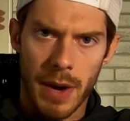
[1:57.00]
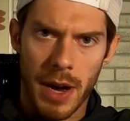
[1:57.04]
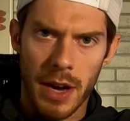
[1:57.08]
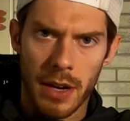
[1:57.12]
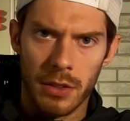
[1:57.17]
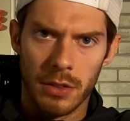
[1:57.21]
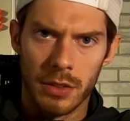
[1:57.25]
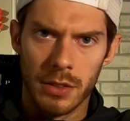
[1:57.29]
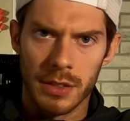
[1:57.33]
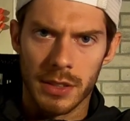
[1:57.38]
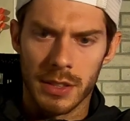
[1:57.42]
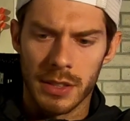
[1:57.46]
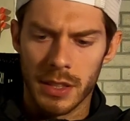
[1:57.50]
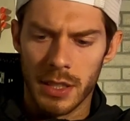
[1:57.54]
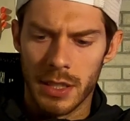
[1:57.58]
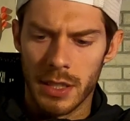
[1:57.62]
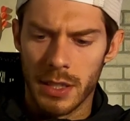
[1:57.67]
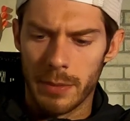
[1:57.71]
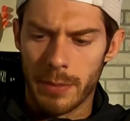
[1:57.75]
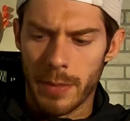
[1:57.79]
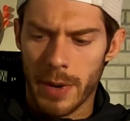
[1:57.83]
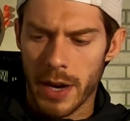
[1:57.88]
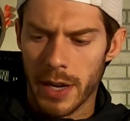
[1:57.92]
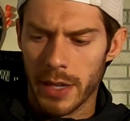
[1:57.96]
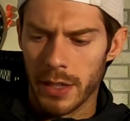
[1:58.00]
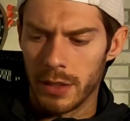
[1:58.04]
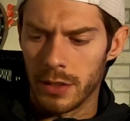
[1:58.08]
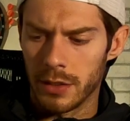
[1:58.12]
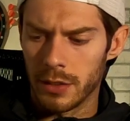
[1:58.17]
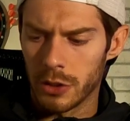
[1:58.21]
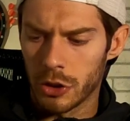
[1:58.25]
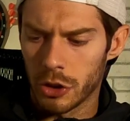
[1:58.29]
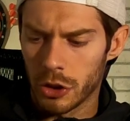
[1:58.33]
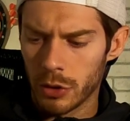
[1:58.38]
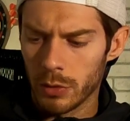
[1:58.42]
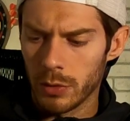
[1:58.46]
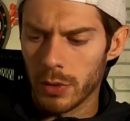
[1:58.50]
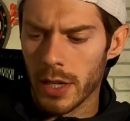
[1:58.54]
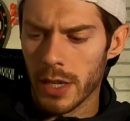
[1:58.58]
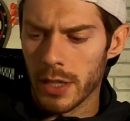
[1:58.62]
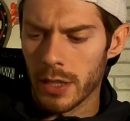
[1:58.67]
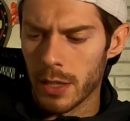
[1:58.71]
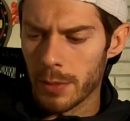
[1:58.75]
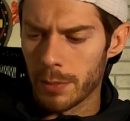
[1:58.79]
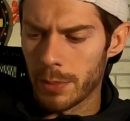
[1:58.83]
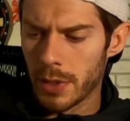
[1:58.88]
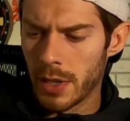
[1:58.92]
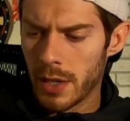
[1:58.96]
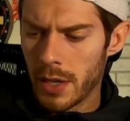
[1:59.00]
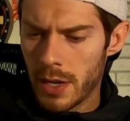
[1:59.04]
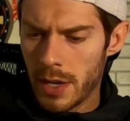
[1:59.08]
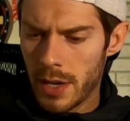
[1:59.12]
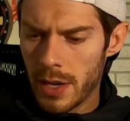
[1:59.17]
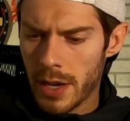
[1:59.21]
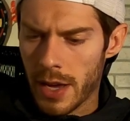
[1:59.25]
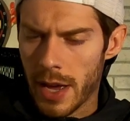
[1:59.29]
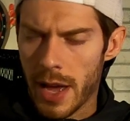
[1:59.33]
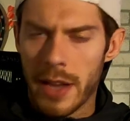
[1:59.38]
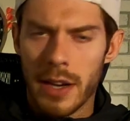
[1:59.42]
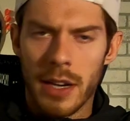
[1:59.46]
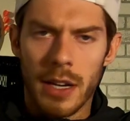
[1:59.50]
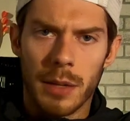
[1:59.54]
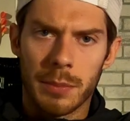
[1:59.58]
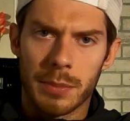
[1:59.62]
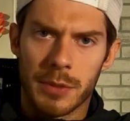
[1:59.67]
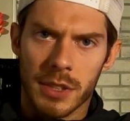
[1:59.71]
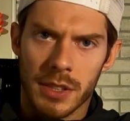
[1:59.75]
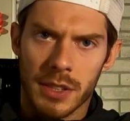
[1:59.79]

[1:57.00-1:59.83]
miles in my shoe lineup, ended up